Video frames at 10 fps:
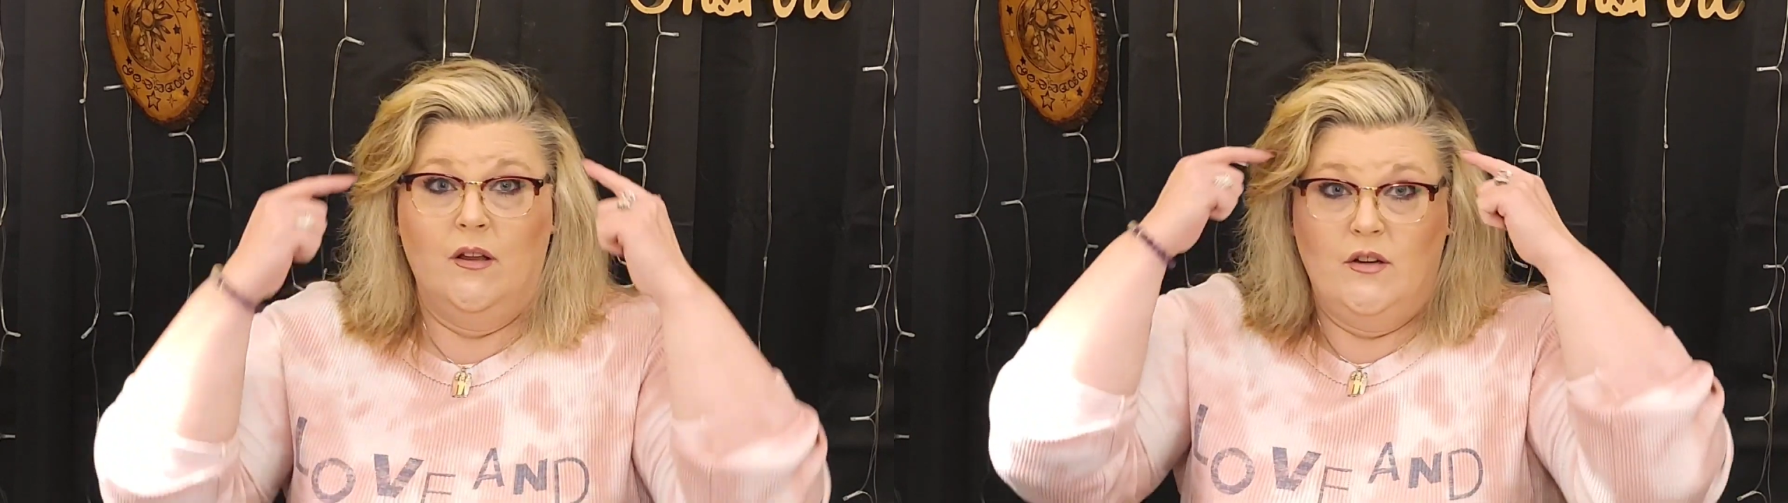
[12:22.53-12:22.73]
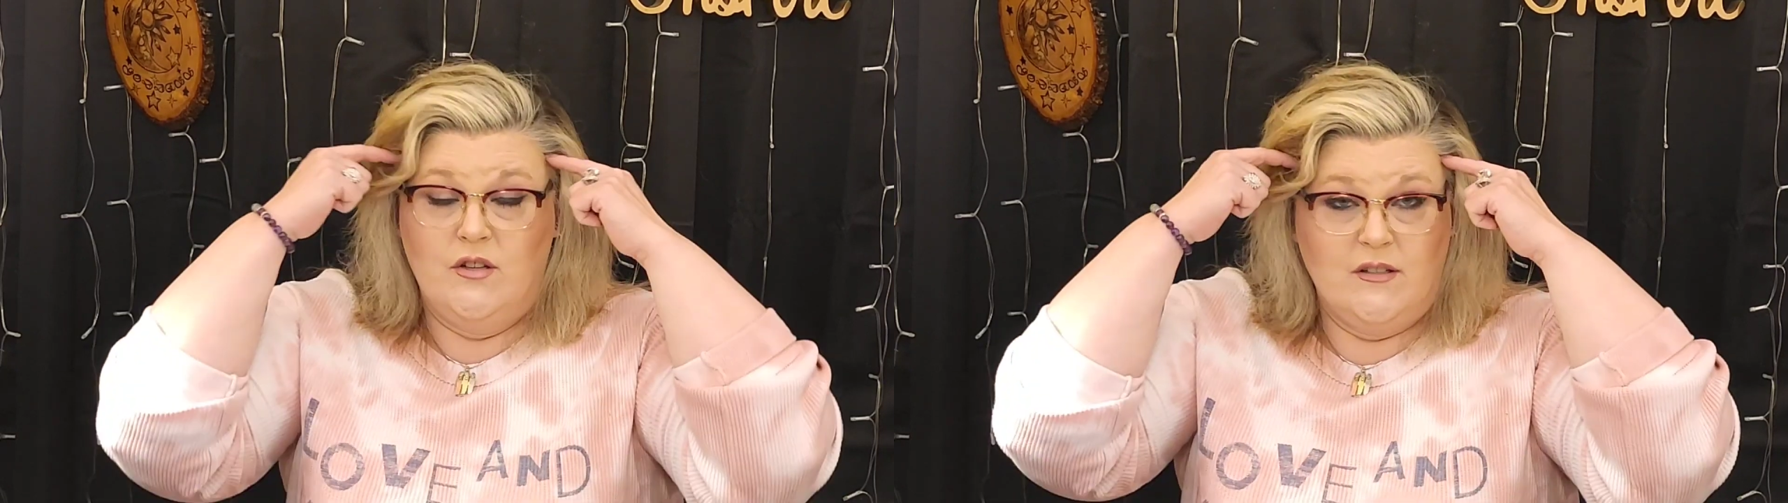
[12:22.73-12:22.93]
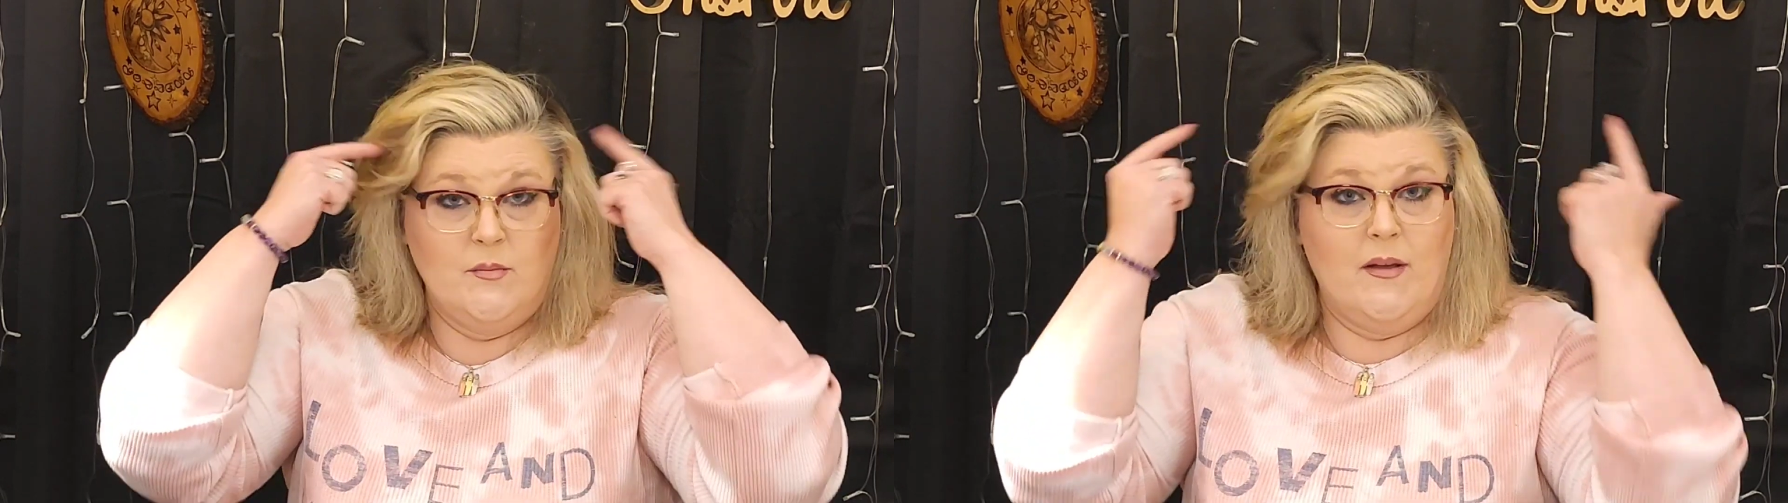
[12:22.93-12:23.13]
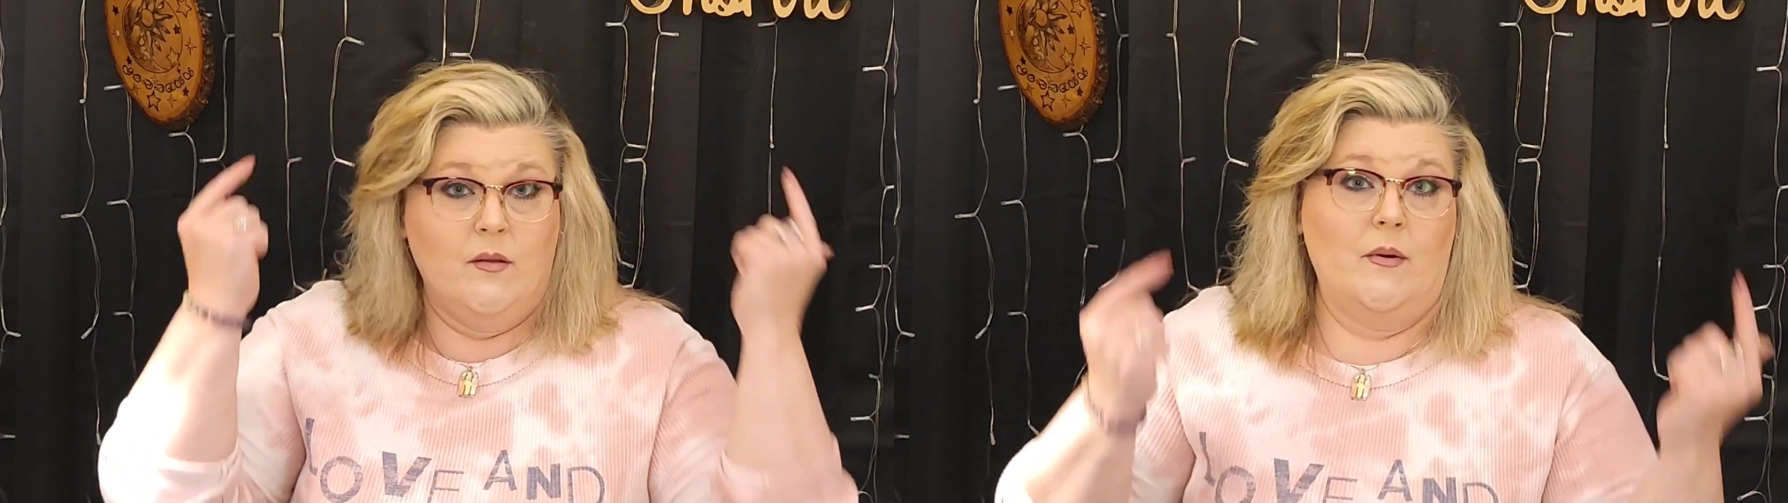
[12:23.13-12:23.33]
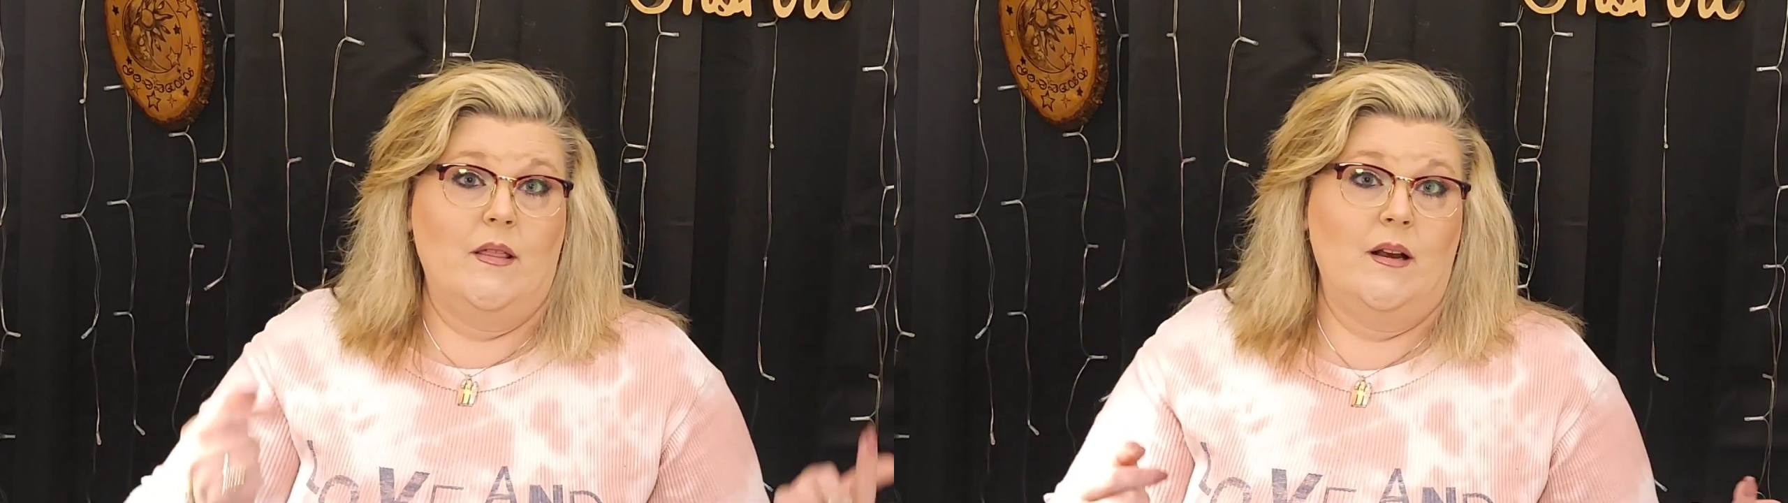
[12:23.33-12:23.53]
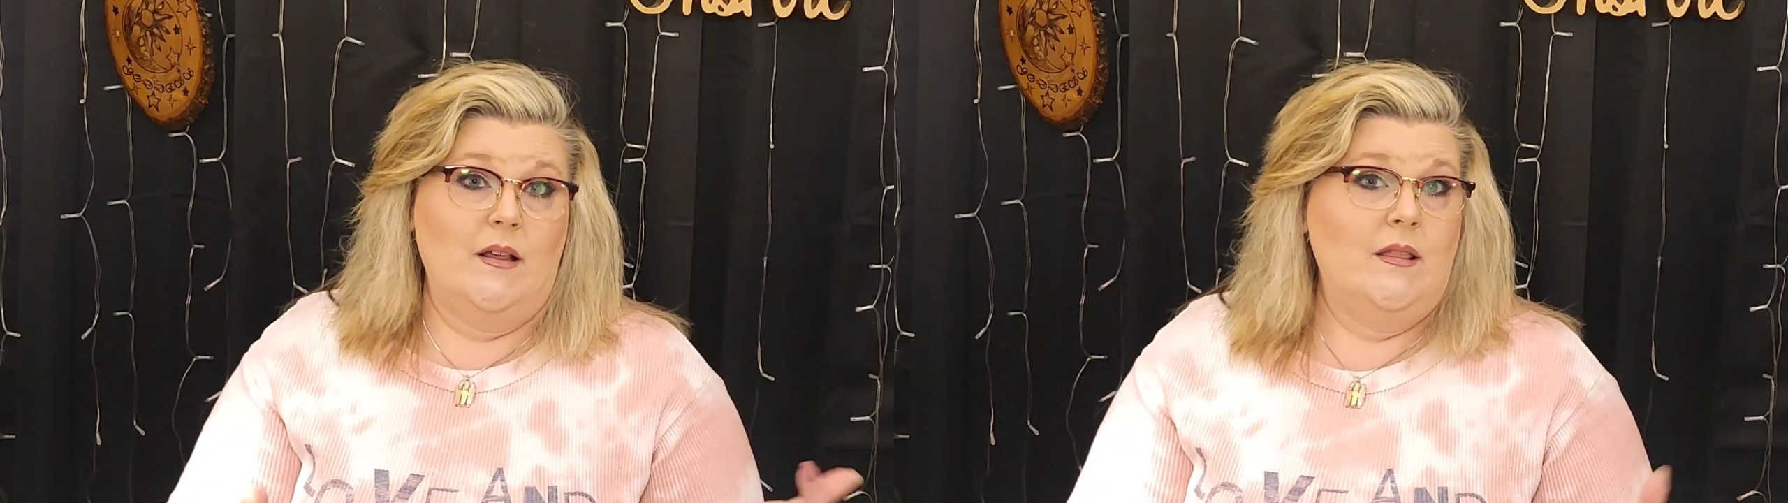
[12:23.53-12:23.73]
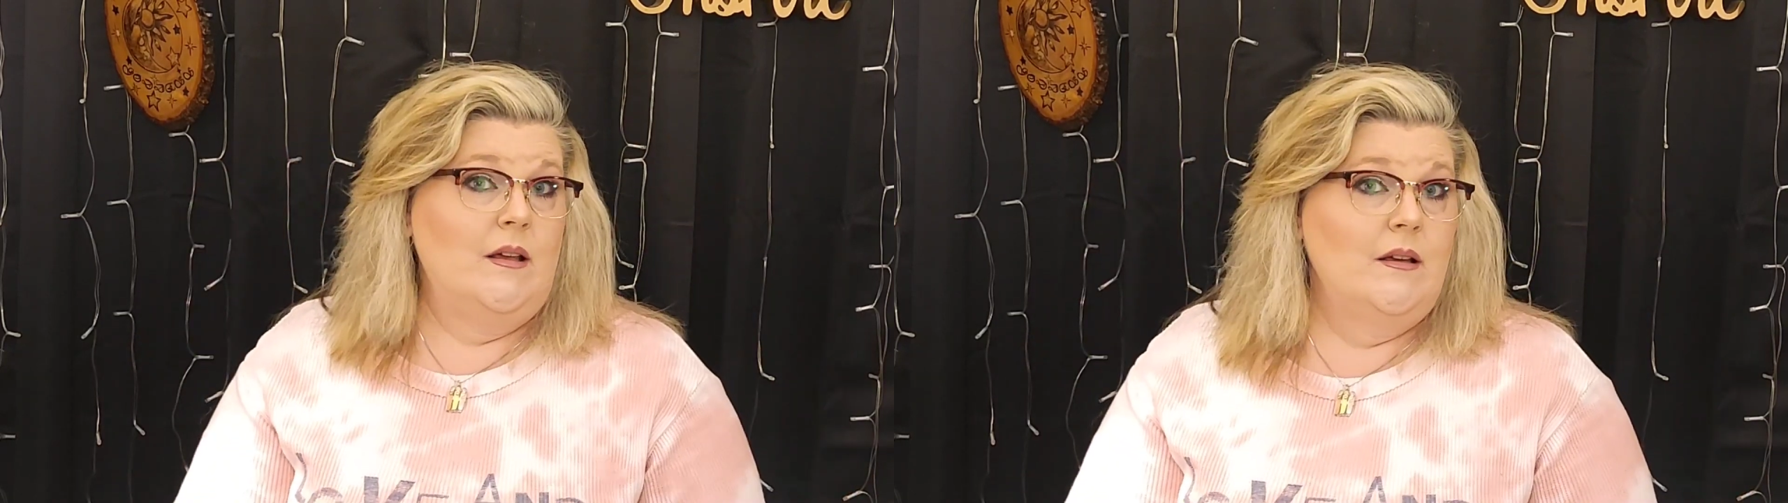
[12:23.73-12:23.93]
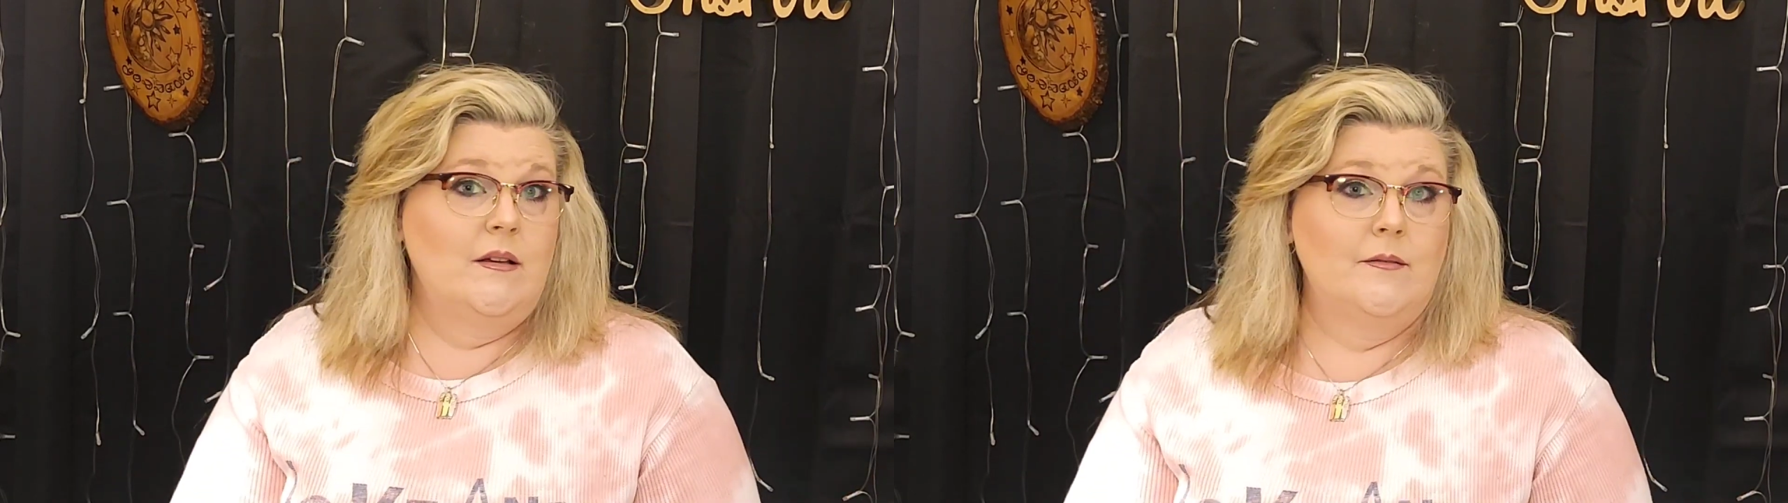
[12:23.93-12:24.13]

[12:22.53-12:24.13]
just by the way that I think.